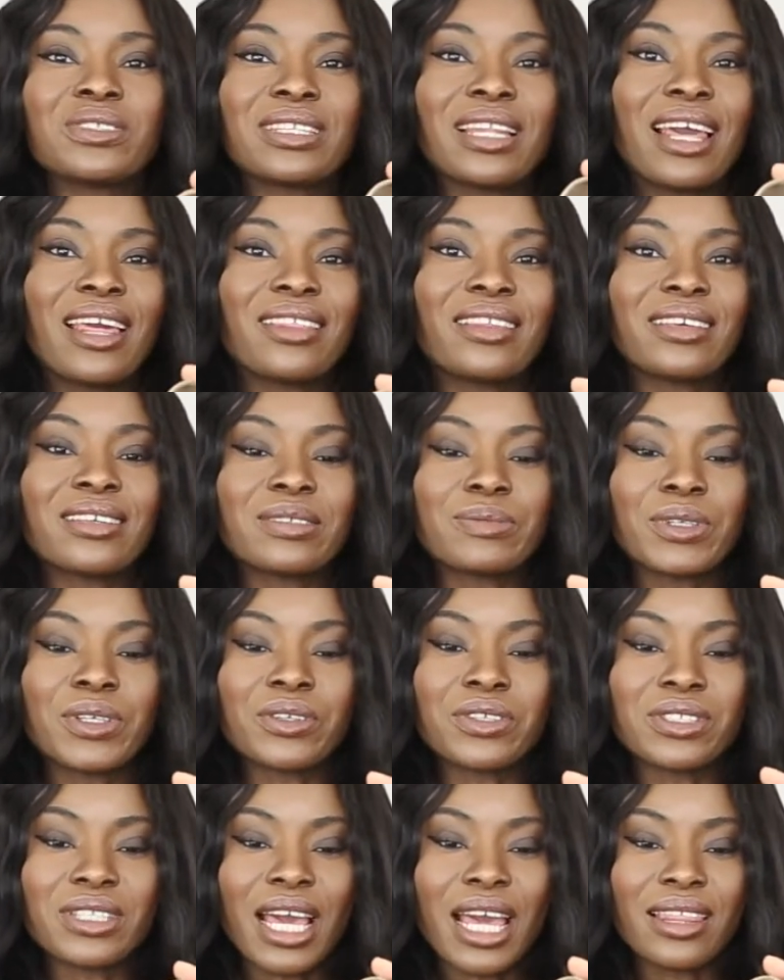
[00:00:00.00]
like this
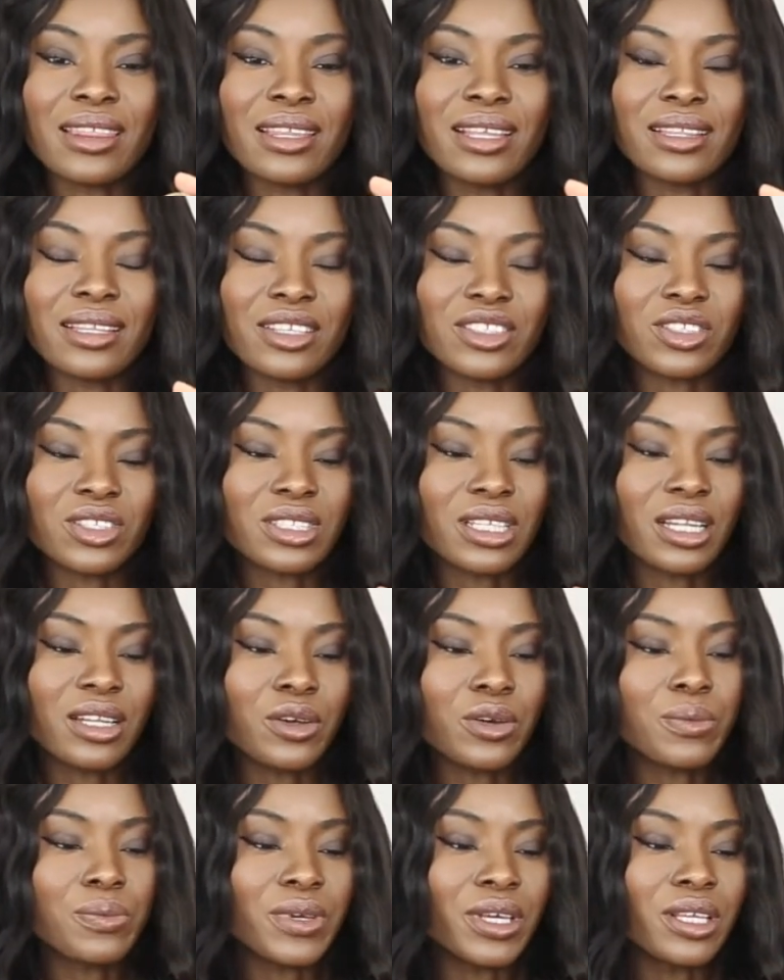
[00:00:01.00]
because I think they're just a
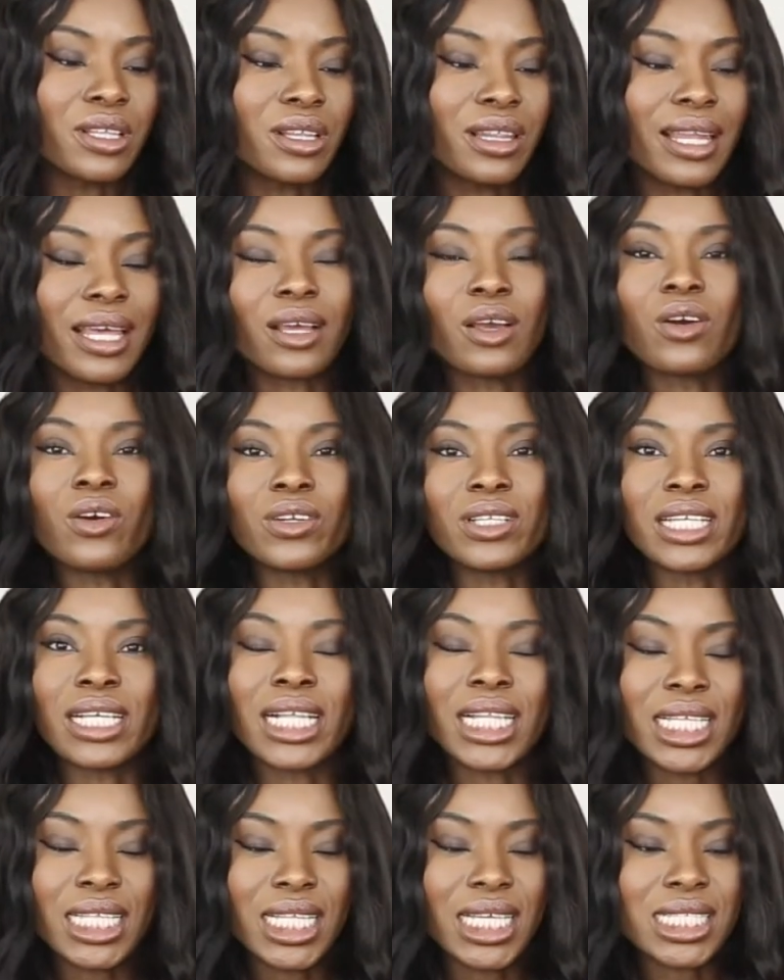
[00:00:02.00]
little bit like on the
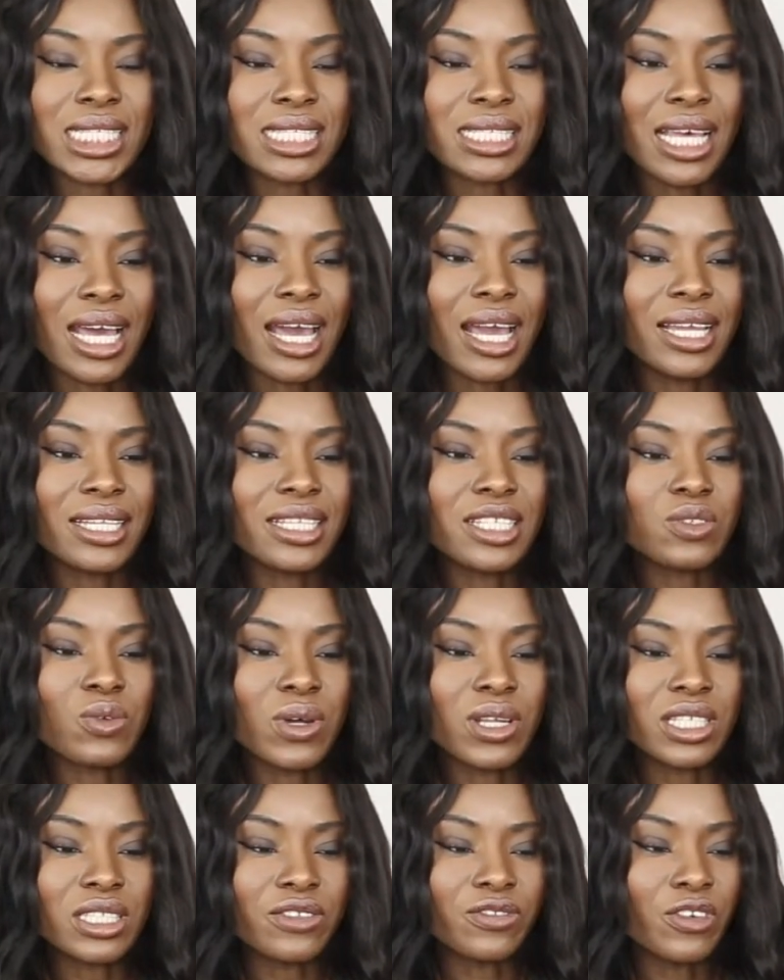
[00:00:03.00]
cleaner side. This
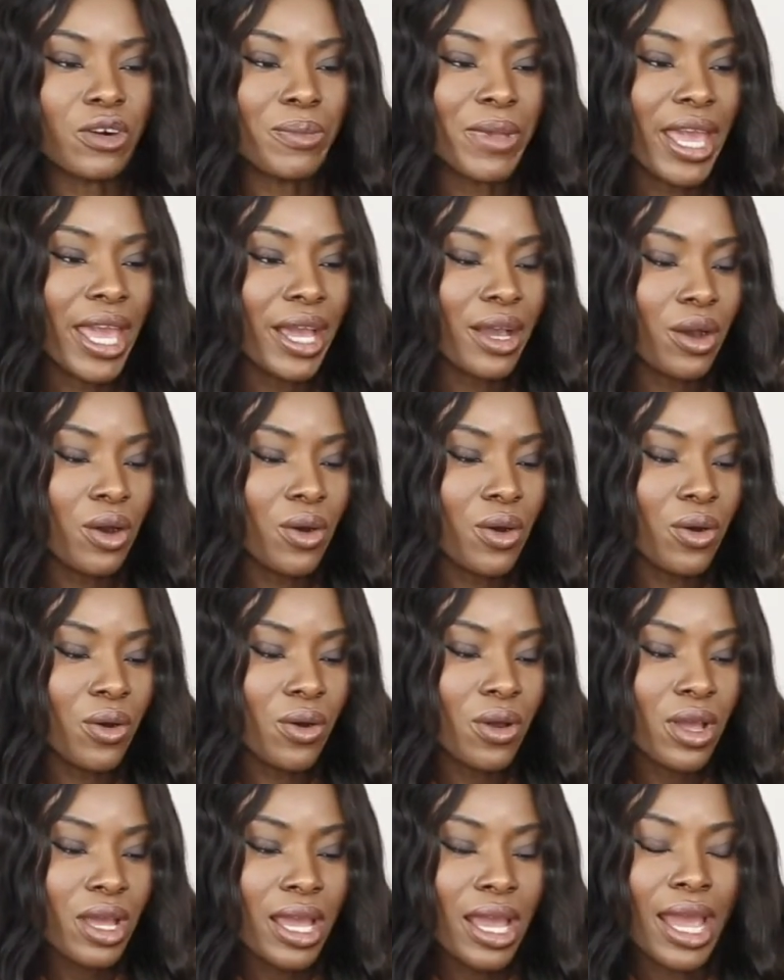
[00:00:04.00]
one is from
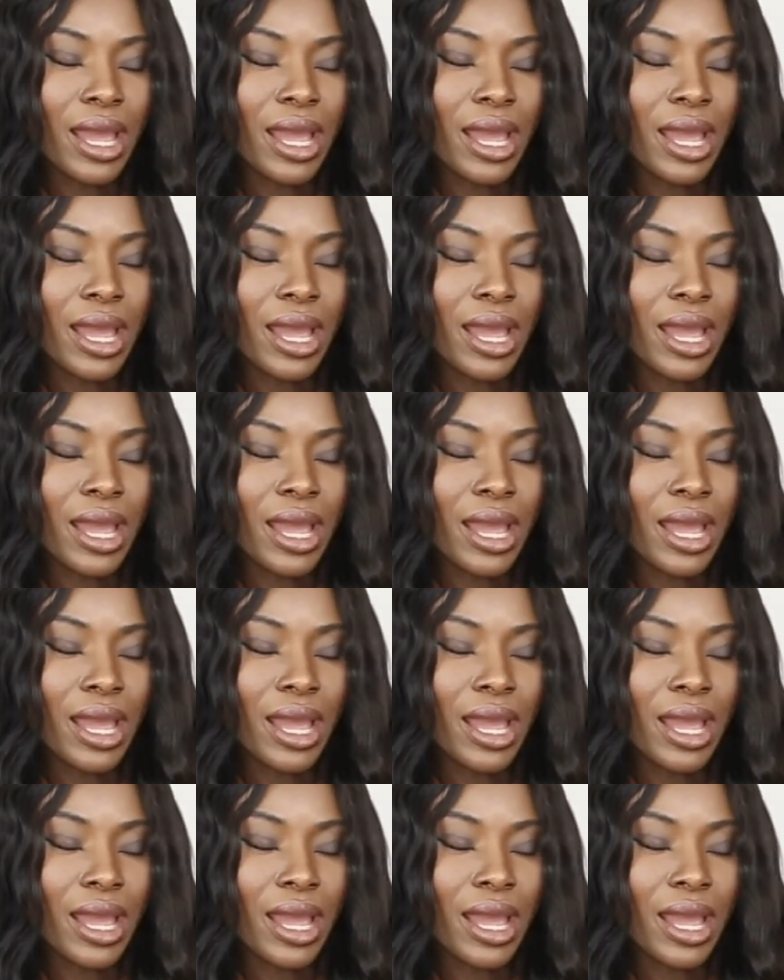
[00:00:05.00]
Echo.